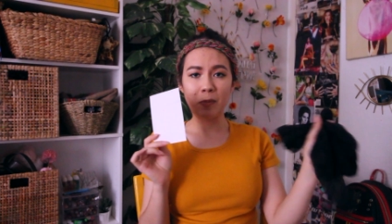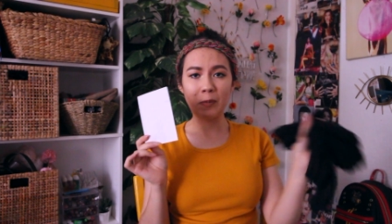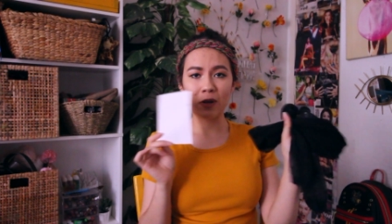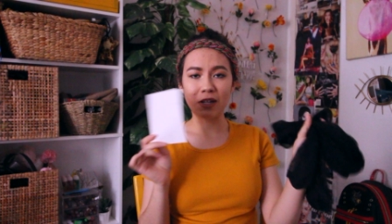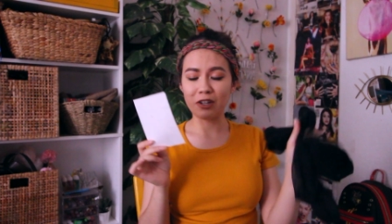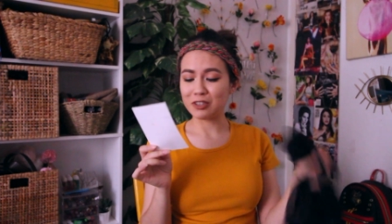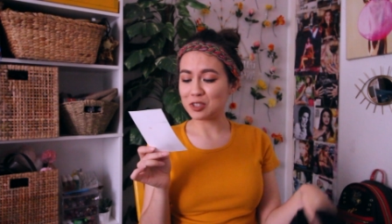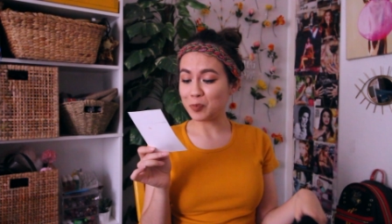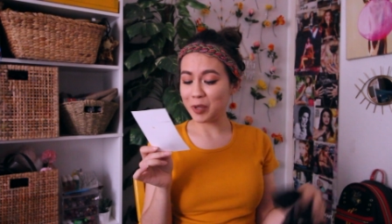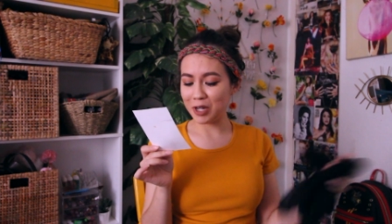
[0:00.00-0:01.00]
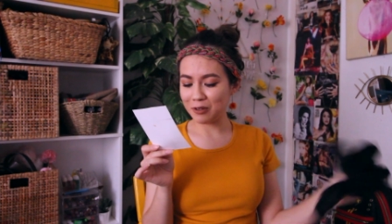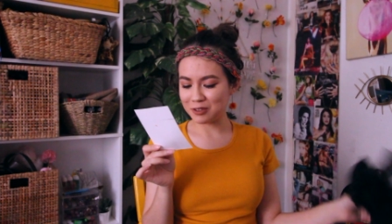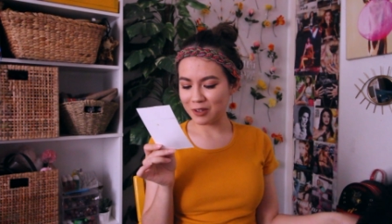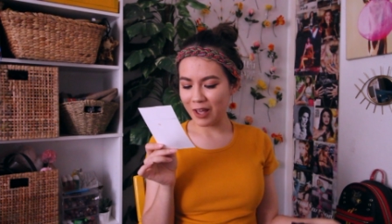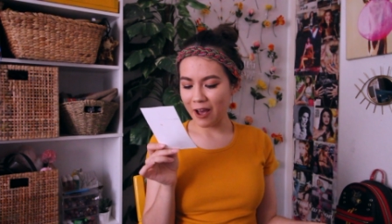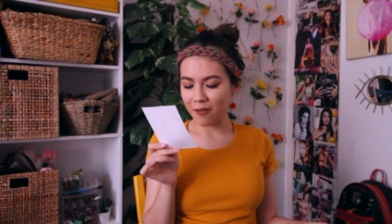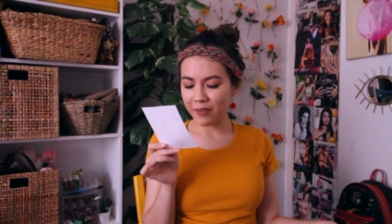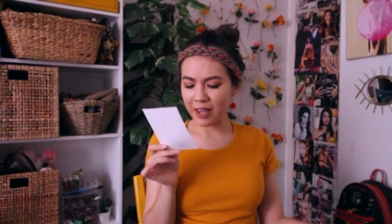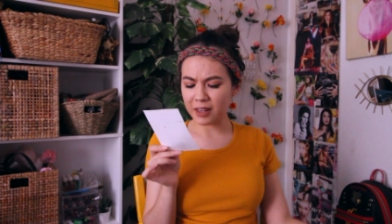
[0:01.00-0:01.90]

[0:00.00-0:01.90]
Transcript: put a little sprinkle to the outfit.